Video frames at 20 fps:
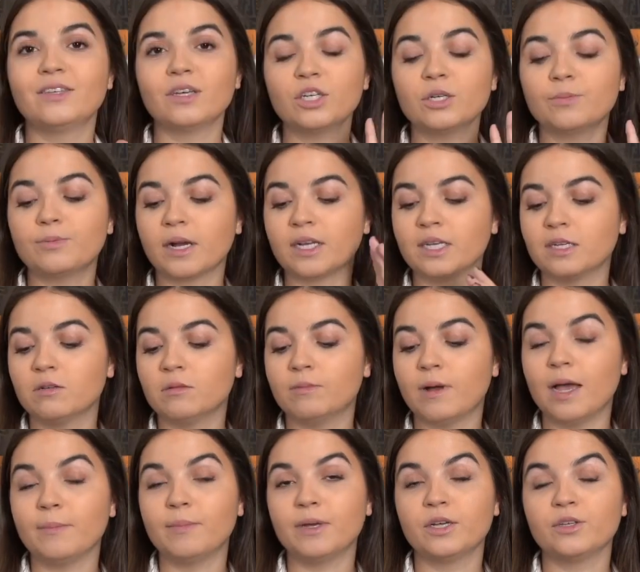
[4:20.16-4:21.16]
such a practical
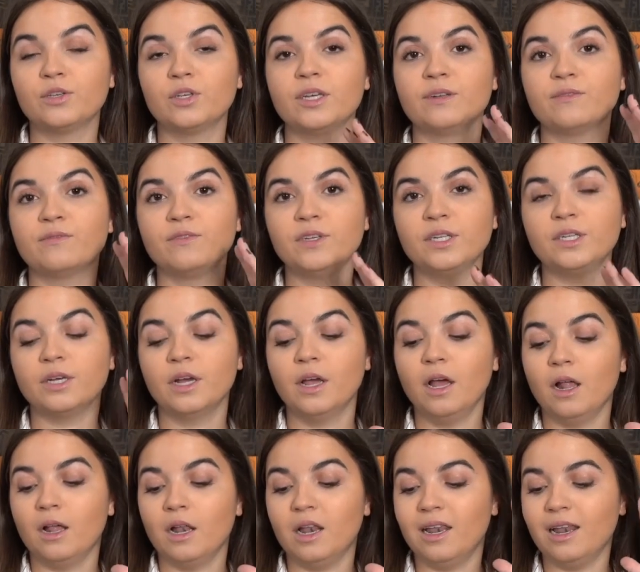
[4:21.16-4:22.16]
bag because you can fit
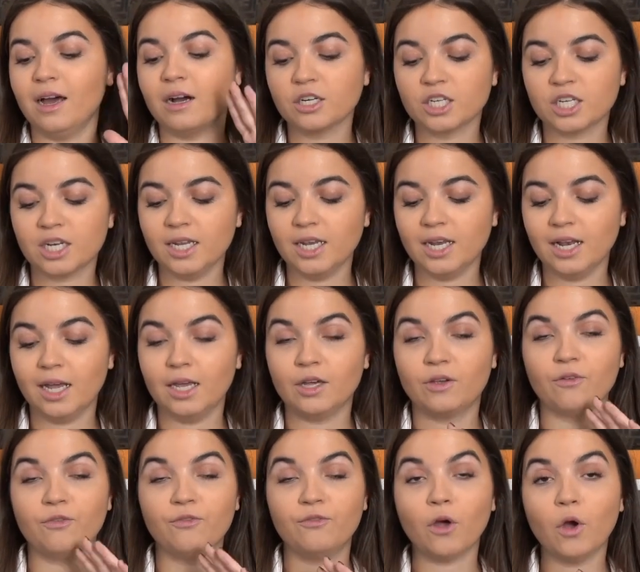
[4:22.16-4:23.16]
largely like
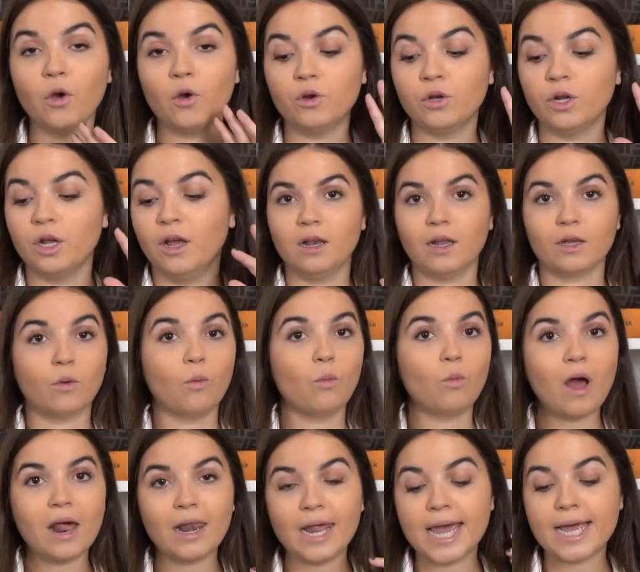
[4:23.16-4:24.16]
a phone, like a
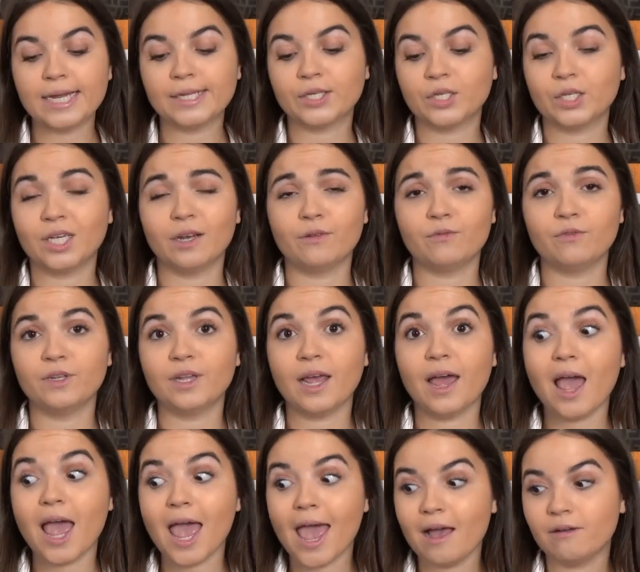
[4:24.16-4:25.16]
wallet. You can fit
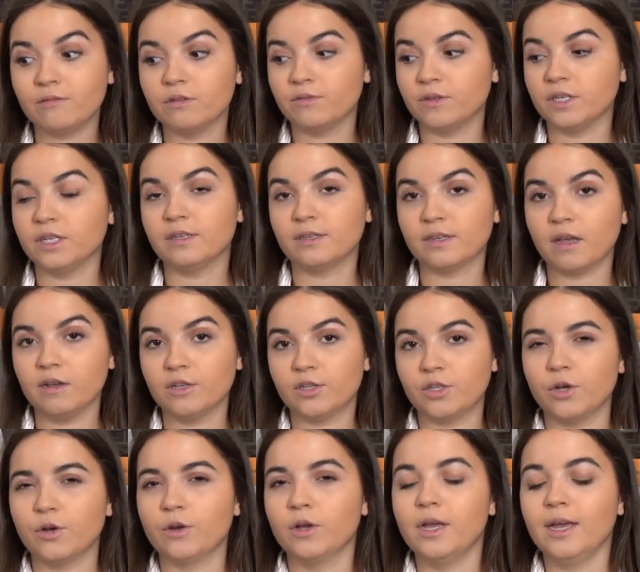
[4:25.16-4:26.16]
everything inside,
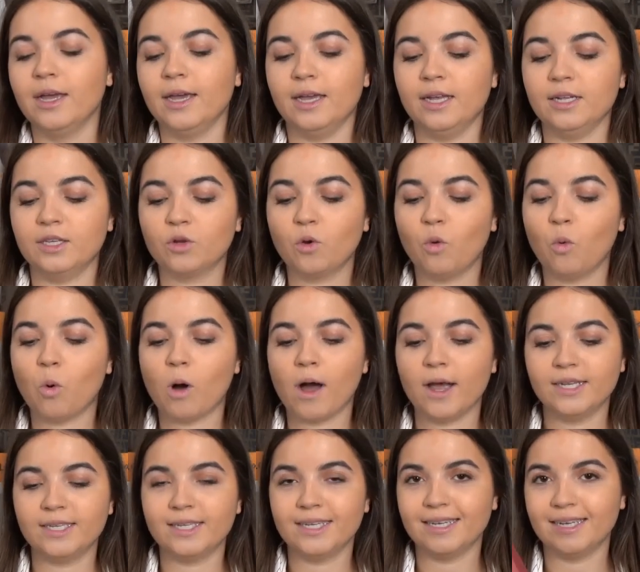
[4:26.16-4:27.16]
so it's
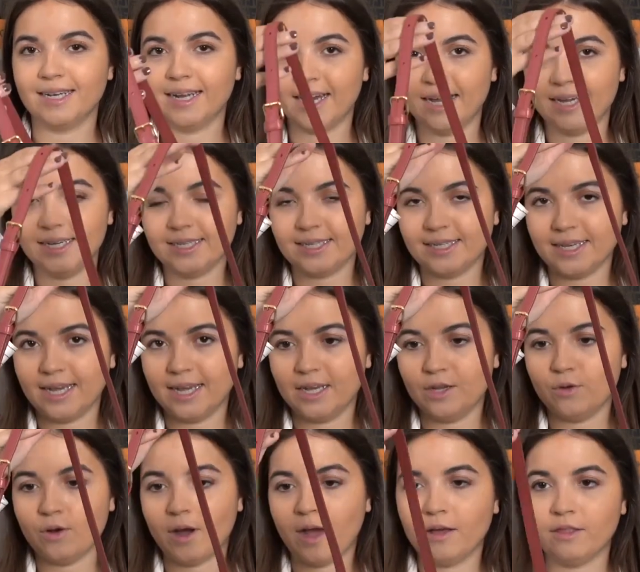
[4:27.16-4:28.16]
quite nice,
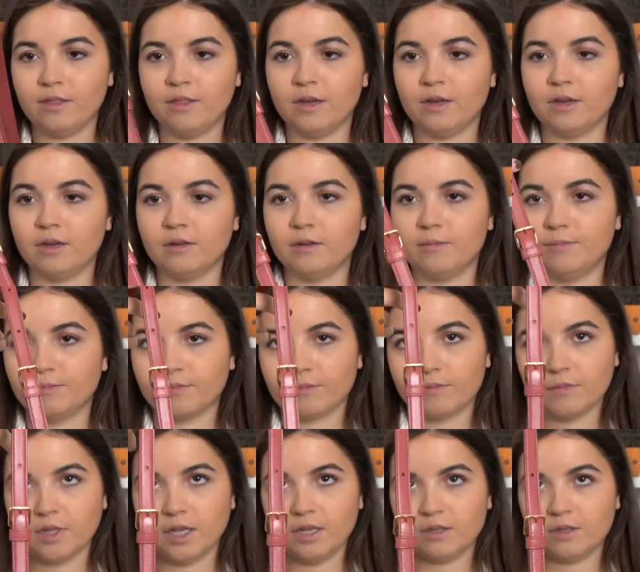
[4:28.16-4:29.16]
and you have the
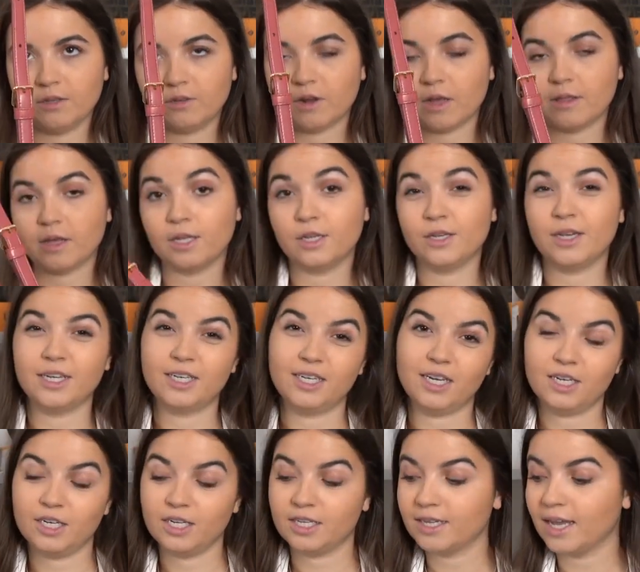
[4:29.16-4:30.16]
strap that you can
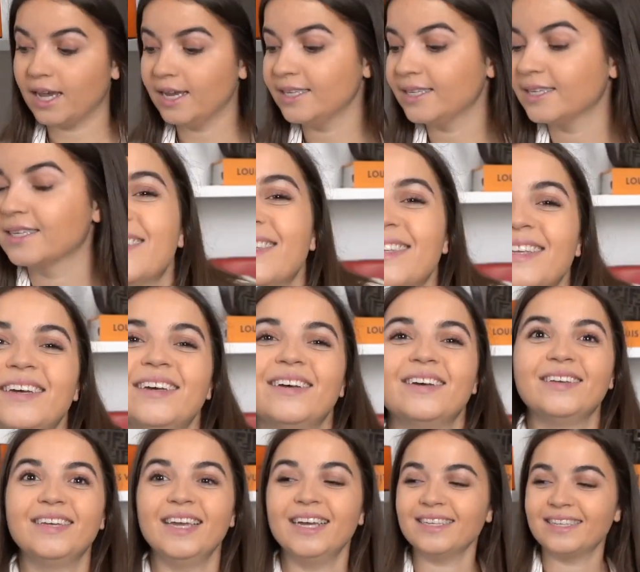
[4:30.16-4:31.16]
change the size. So
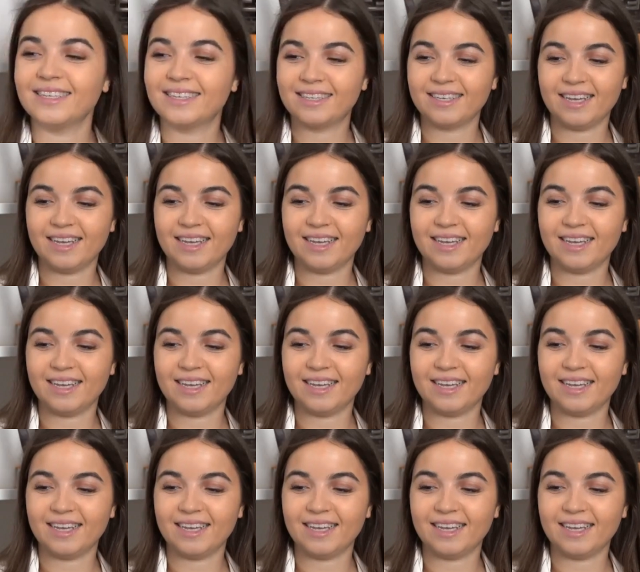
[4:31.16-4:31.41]
yes,